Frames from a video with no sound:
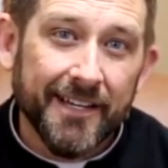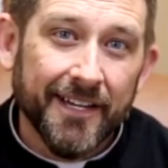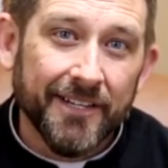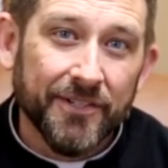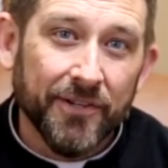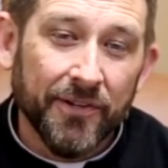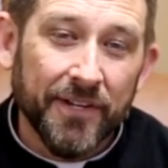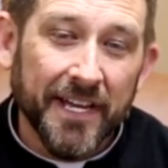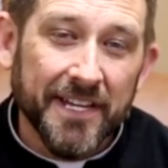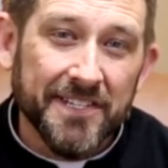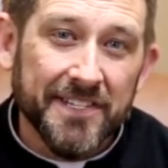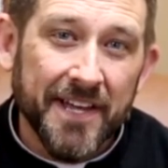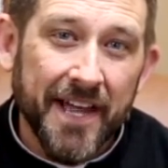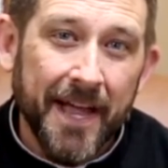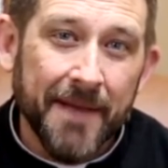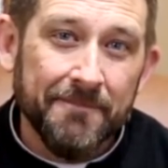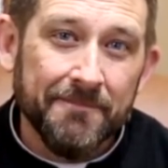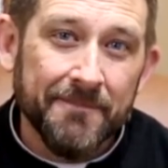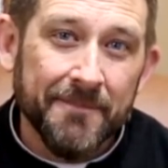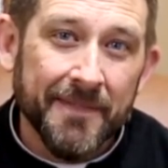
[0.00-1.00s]
Until next
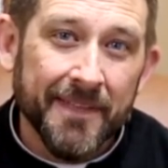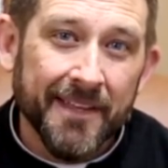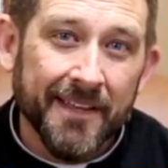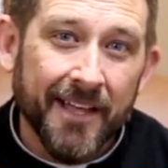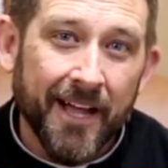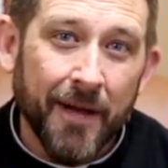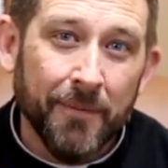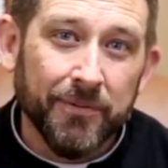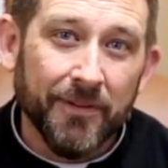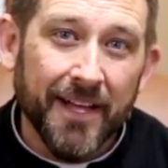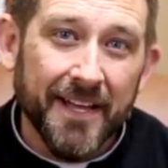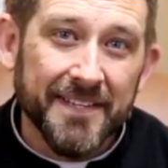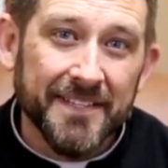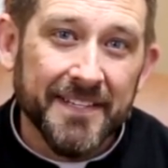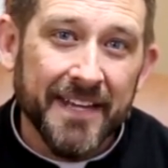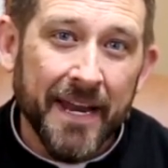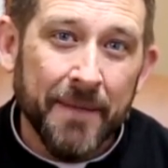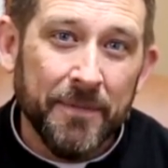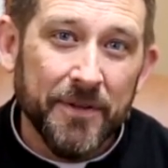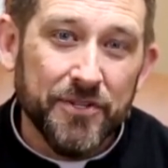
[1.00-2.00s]
time, God bless,
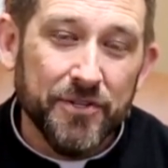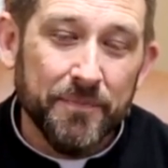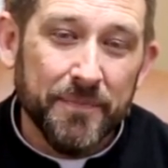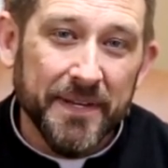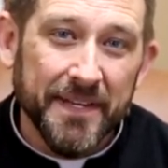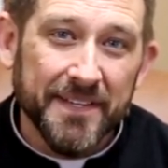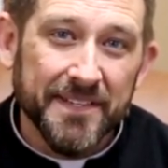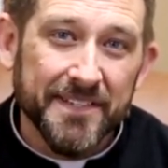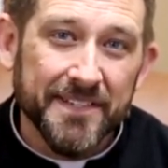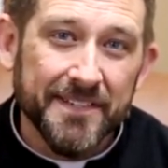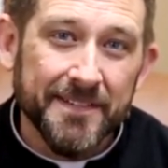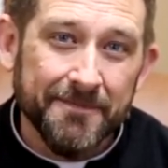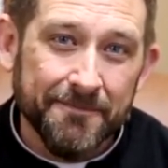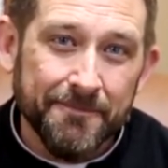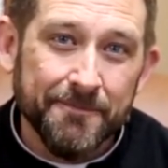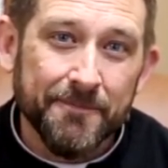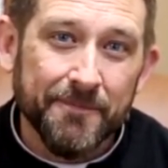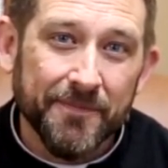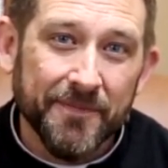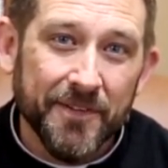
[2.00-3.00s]
and I bid you peace.
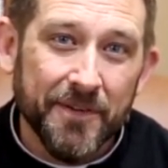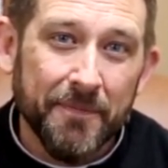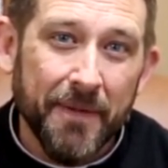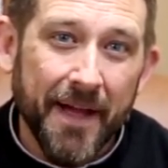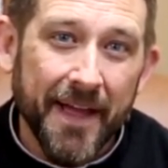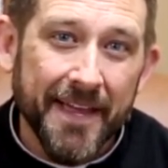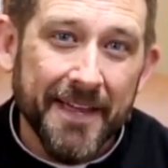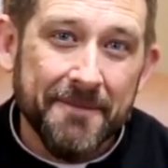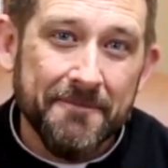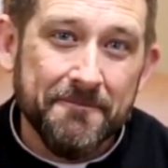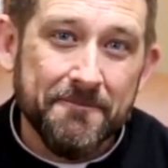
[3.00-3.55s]
Goodbye.